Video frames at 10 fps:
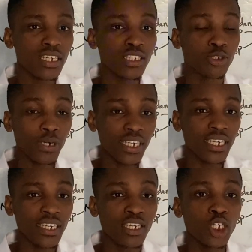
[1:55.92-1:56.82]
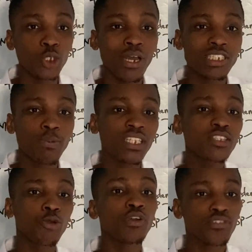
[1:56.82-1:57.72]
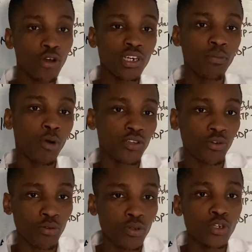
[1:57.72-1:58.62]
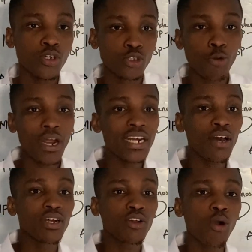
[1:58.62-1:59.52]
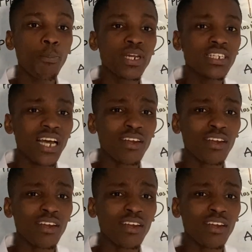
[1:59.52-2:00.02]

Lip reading: drinking, you are expected to return the bottle. So right now, the companies